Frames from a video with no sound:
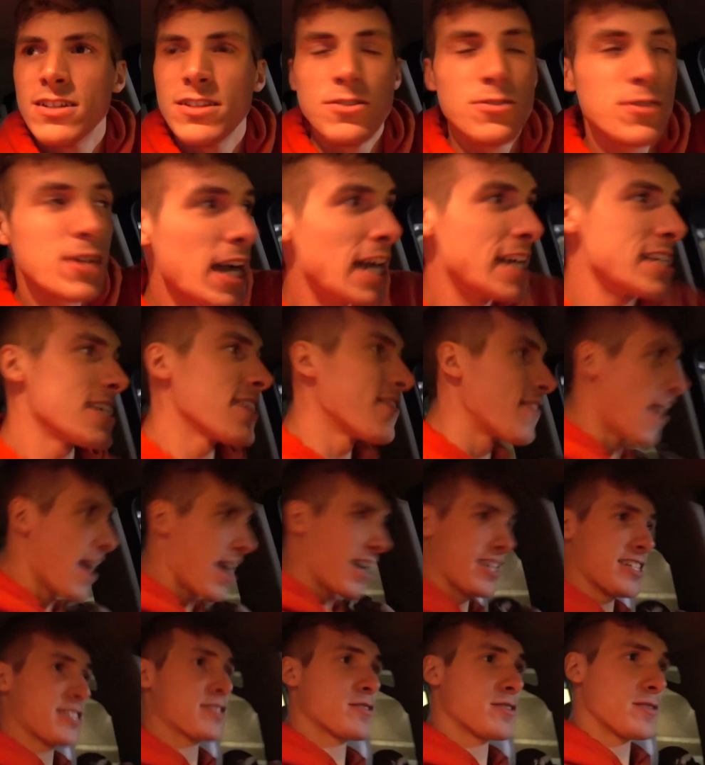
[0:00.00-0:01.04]
You guys have
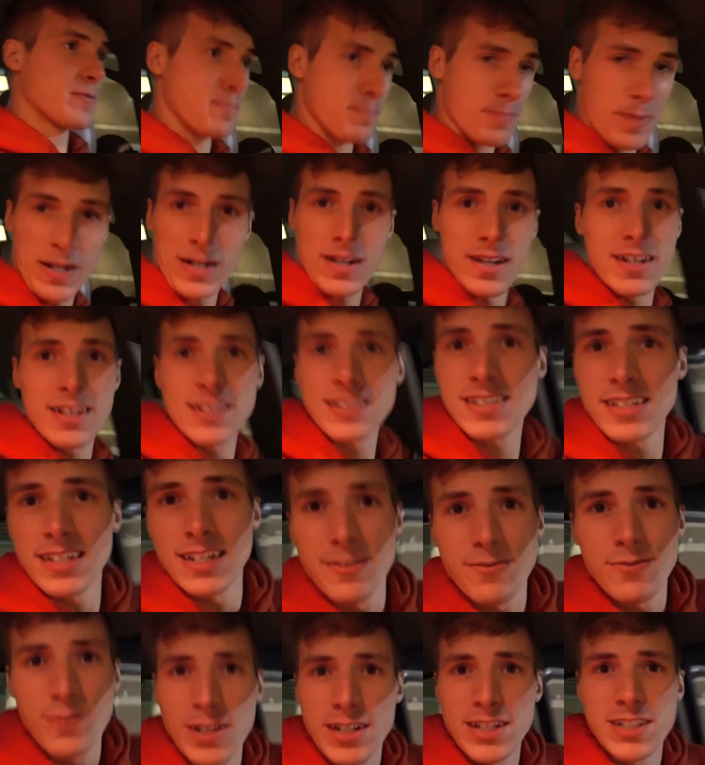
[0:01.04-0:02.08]
had experience, and
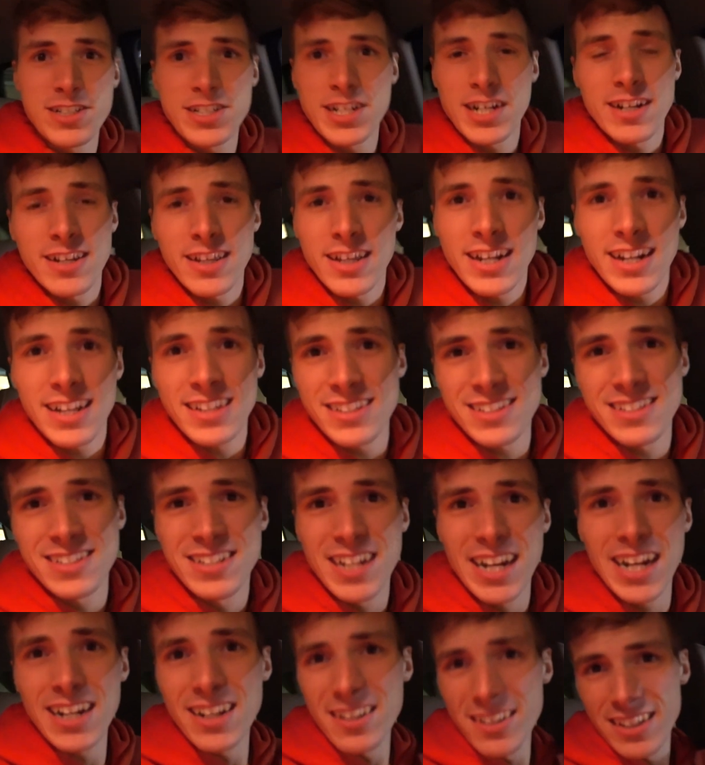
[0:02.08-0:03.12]
if we can share that on this
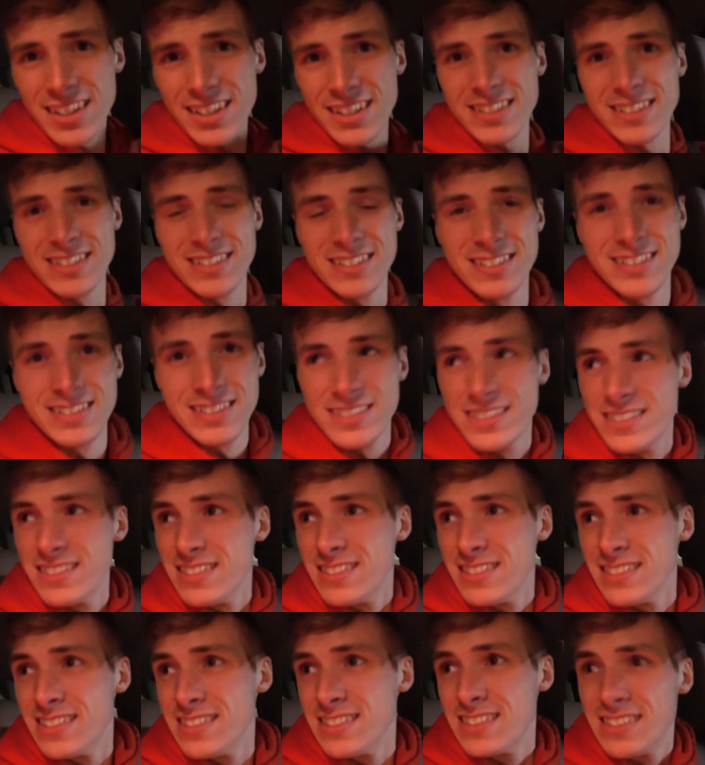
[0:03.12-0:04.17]
channel, then
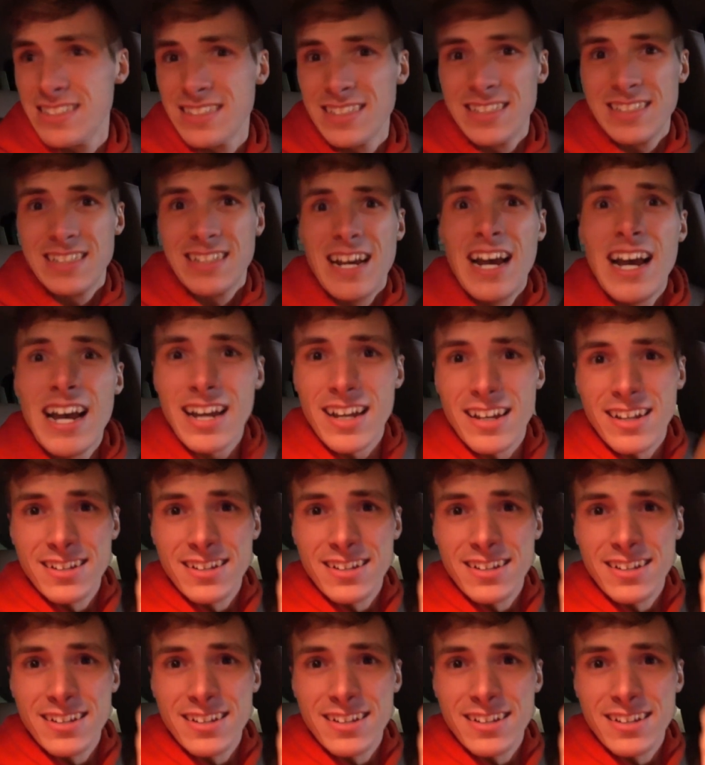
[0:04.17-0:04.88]
hey,